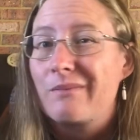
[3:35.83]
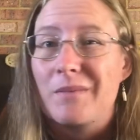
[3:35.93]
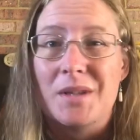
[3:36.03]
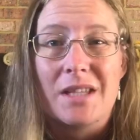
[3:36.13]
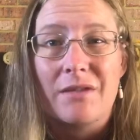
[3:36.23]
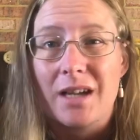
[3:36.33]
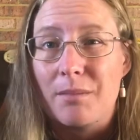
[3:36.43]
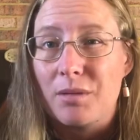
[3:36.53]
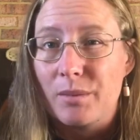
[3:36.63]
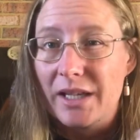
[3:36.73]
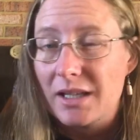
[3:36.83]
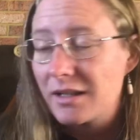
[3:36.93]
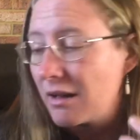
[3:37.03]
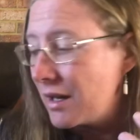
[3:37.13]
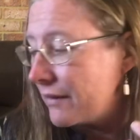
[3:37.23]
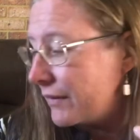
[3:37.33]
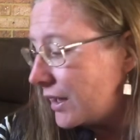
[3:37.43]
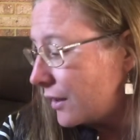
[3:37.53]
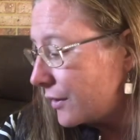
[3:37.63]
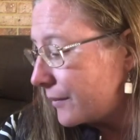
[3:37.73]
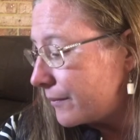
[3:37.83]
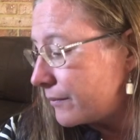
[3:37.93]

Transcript: once every couple of weeks kind of video.